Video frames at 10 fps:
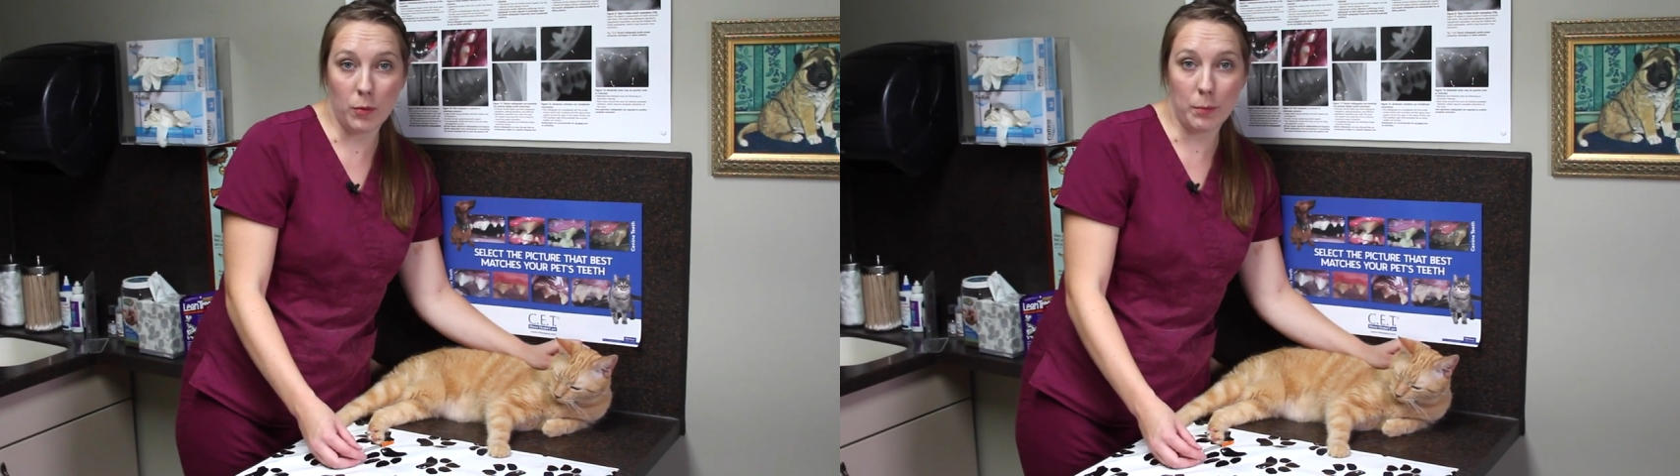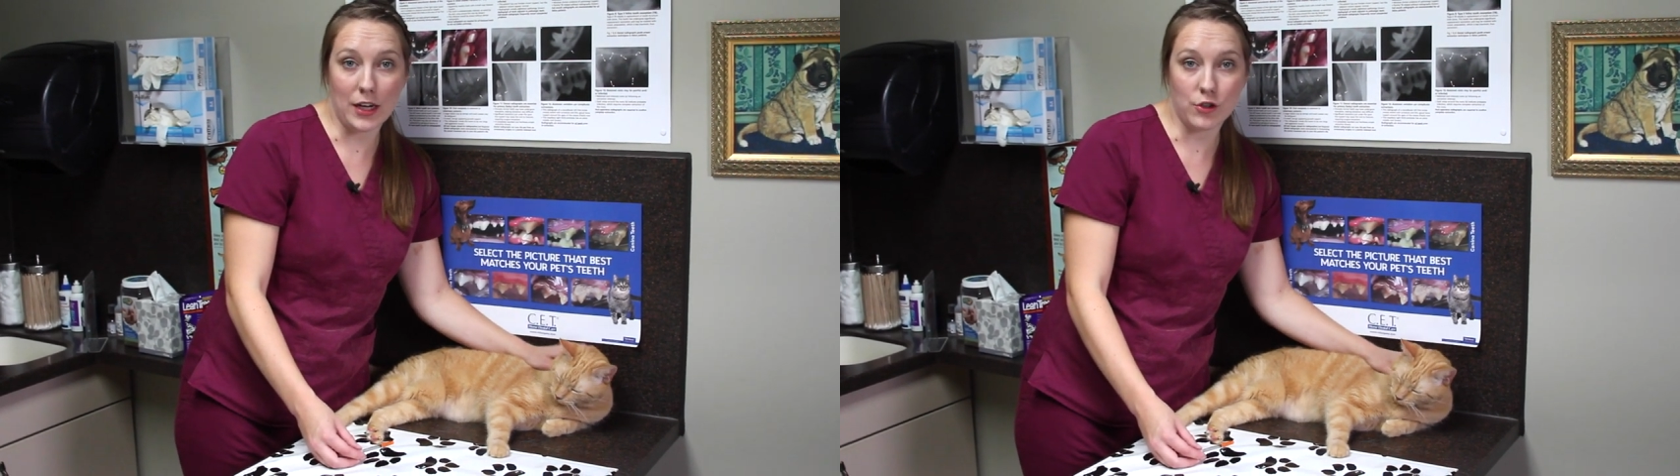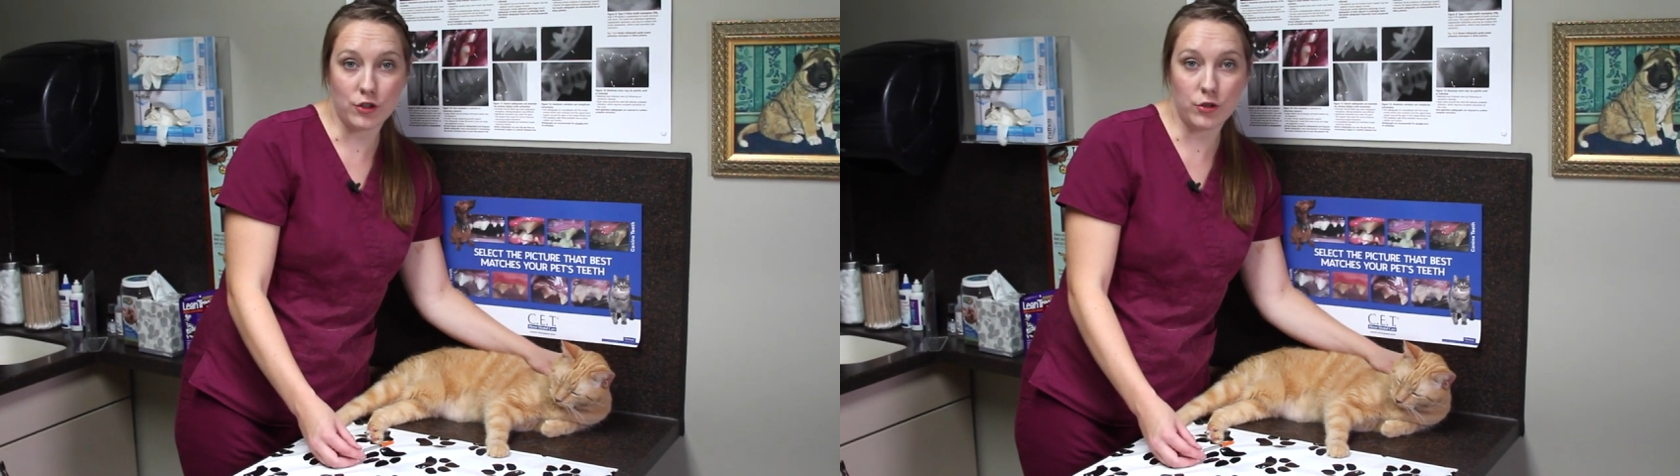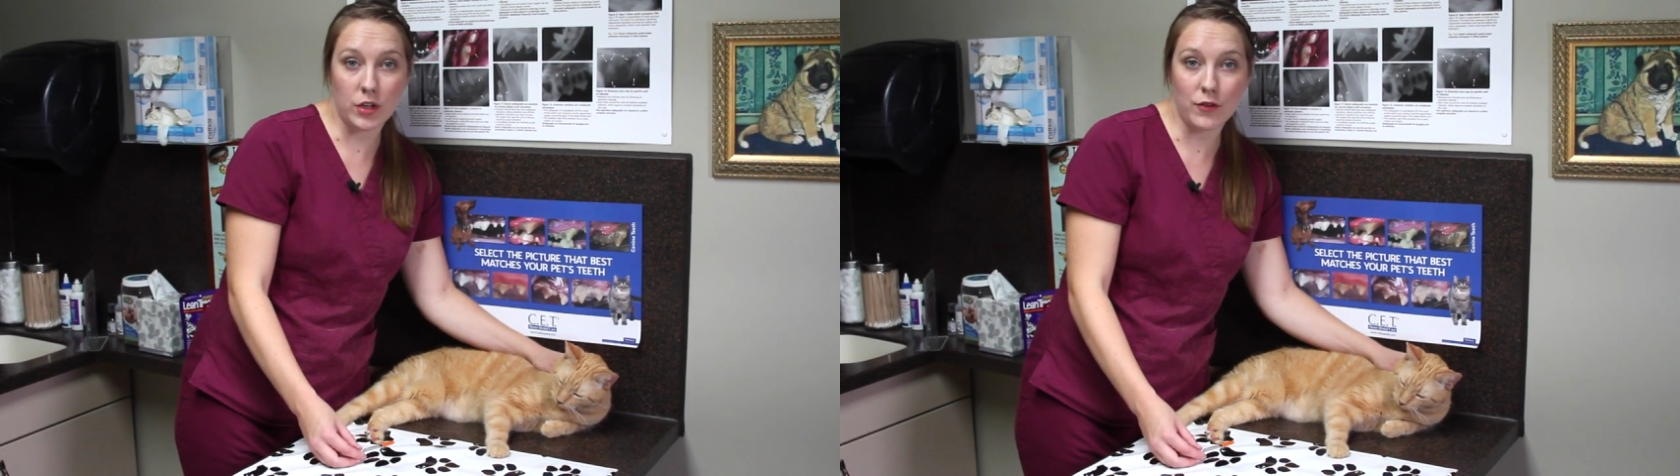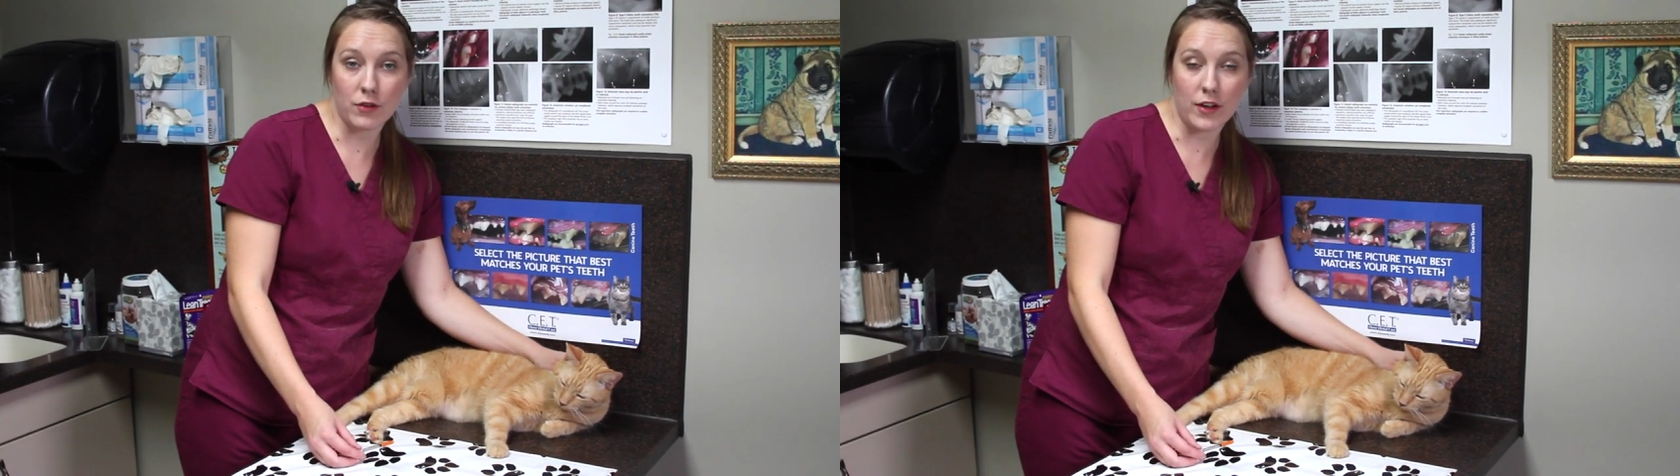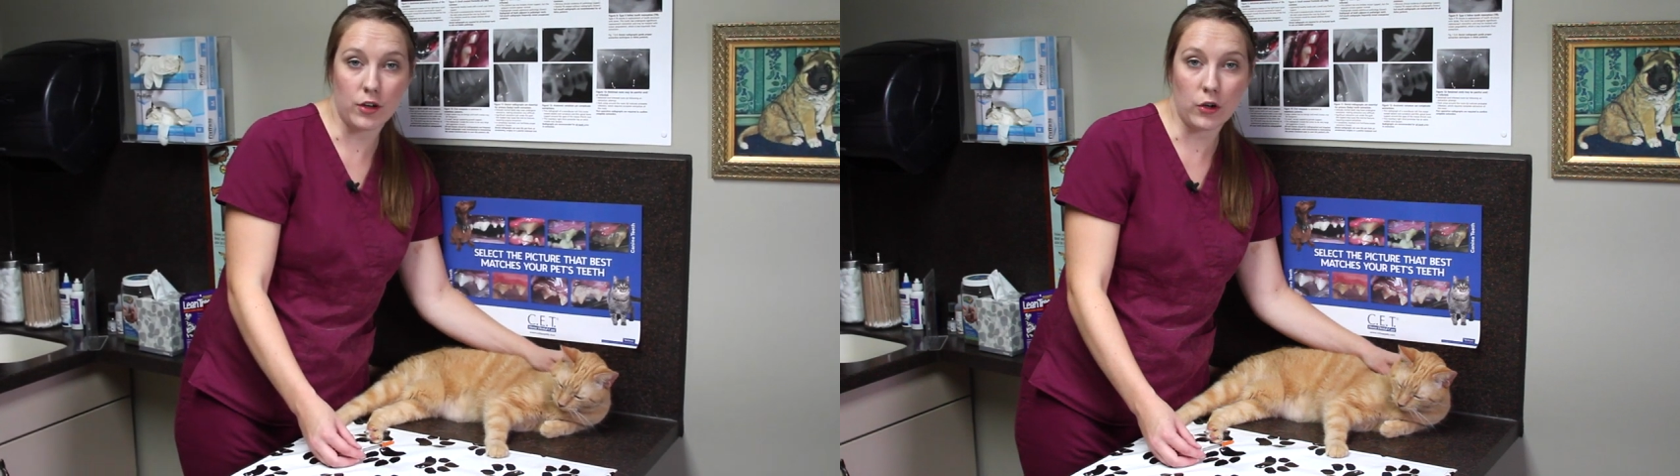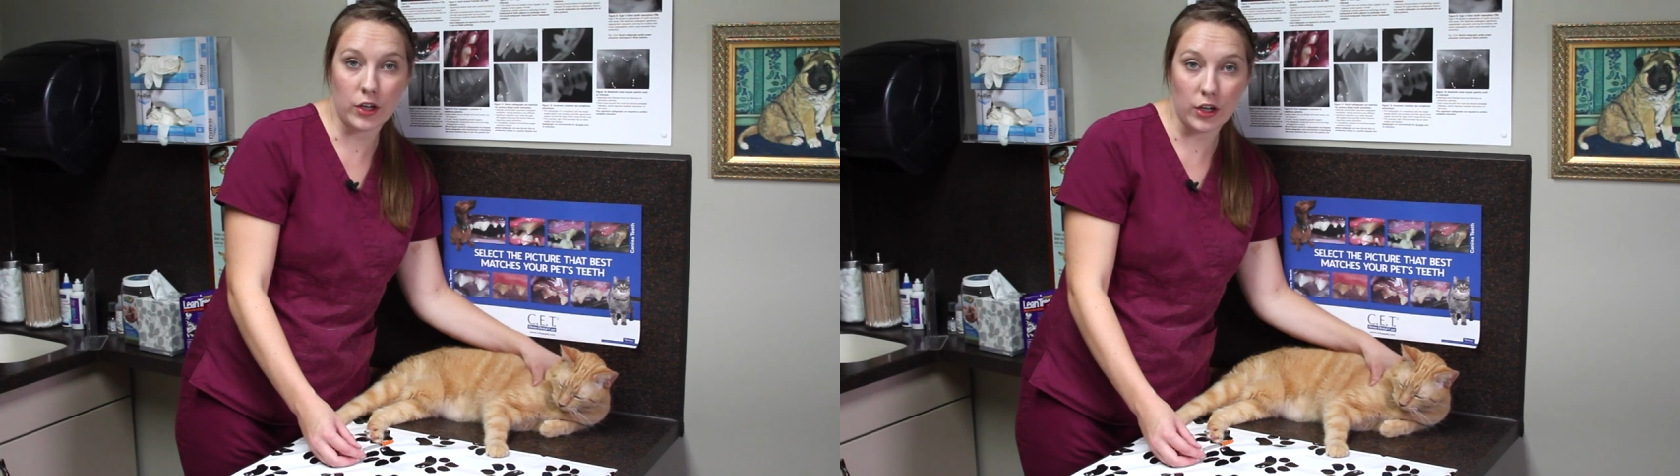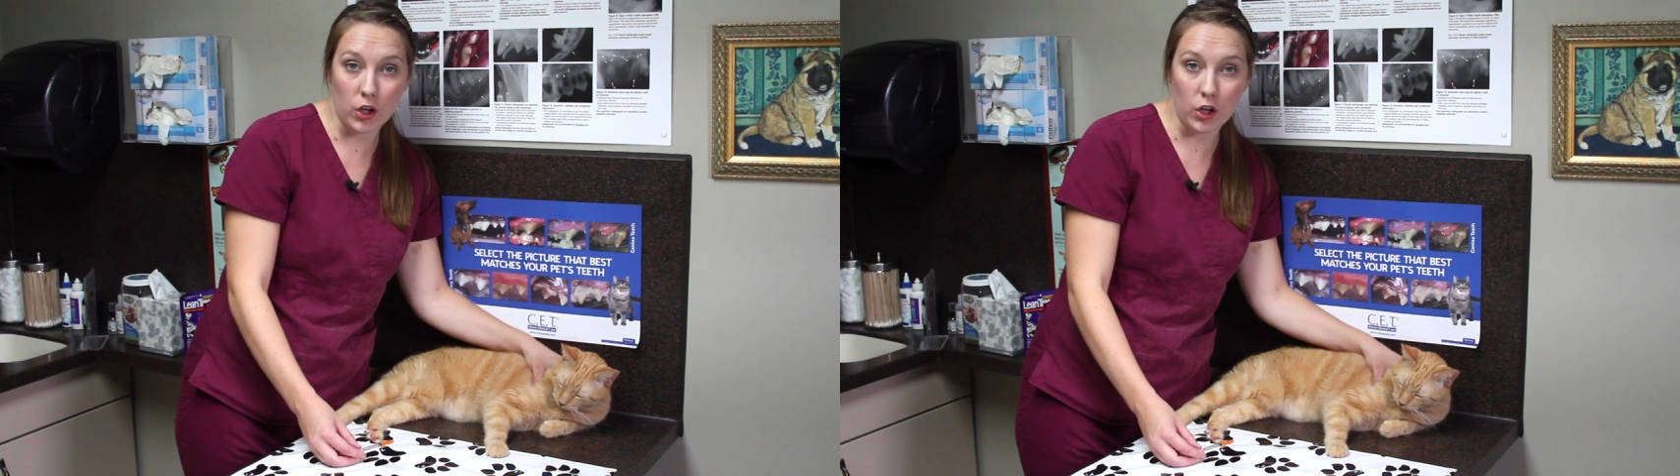make sure you give your veterinarian a